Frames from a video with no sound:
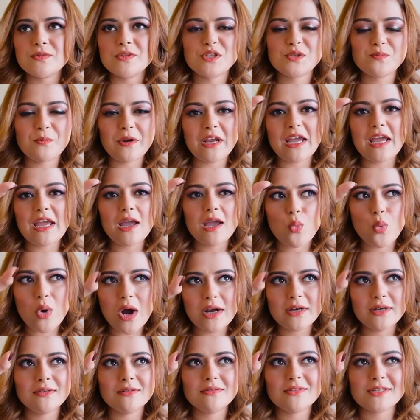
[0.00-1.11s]
spray
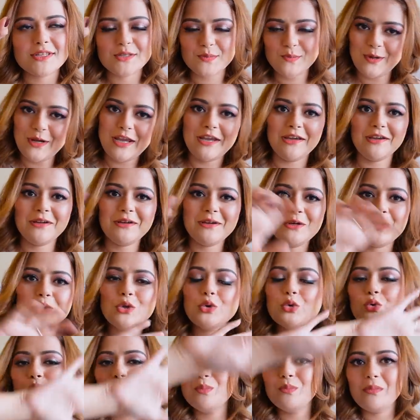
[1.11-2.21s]
one spray
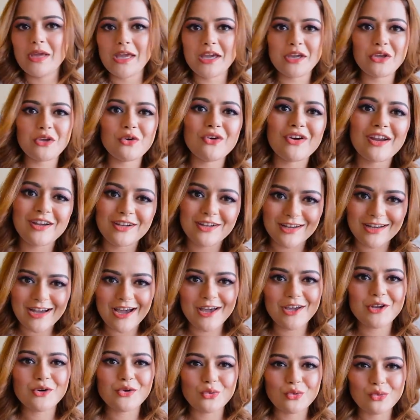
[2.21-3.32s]
to make your
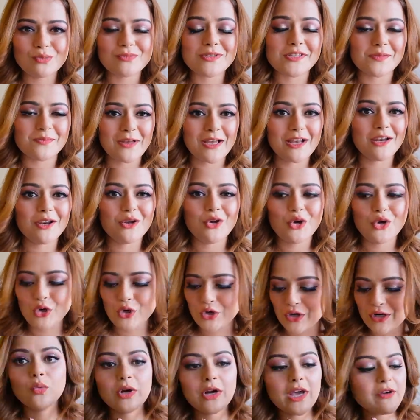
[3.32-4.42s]
entire room smell
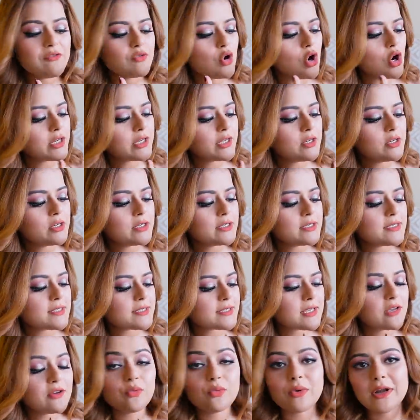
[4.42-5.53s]
good. What I've got here is
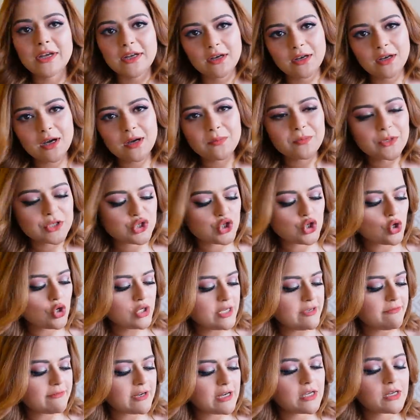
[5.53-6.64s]
a vanilla
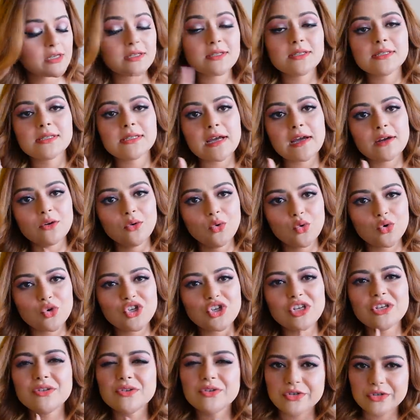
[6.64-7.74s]
patchouli fragrance and
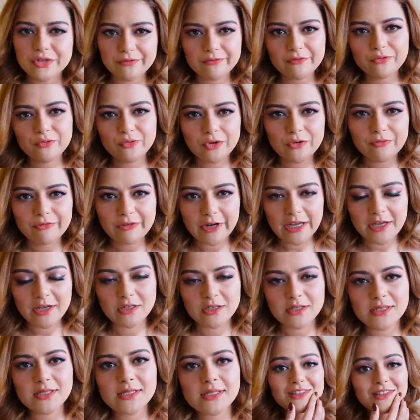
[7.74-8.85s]
ocean driftwood
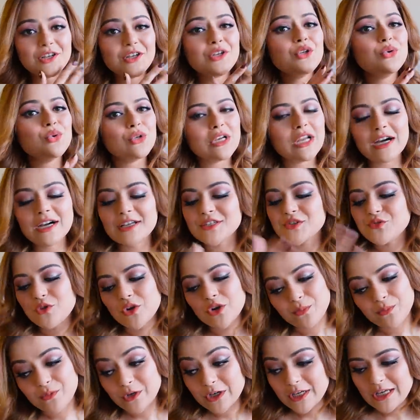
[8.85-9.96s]
fragrance. They do last for a
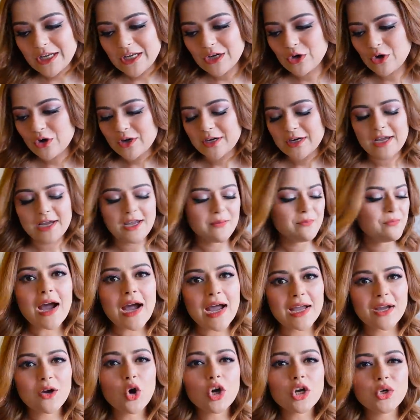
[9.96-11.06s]
pretty long time.
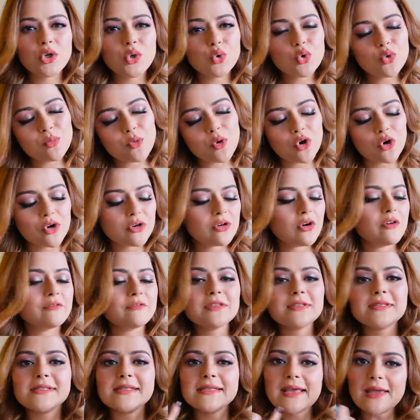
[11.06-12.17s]
I got two more of the
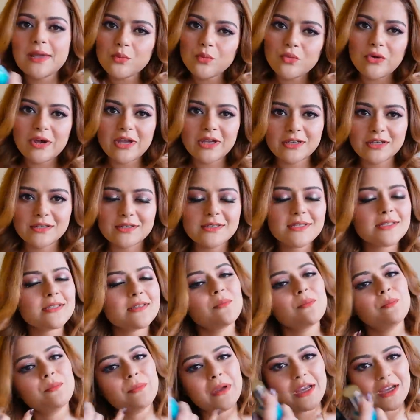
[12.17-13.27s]
same
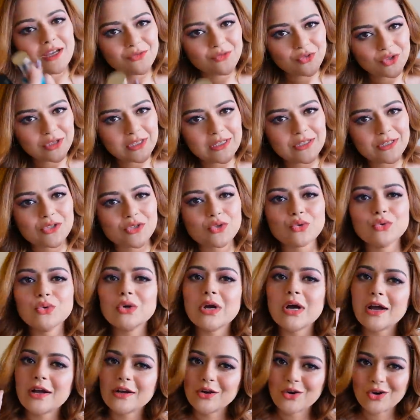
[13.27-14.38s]
variants, paid for these two
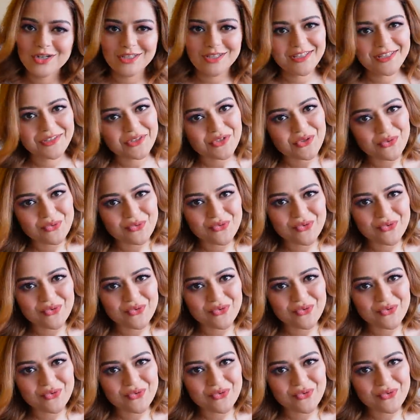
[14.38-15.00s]
and got these two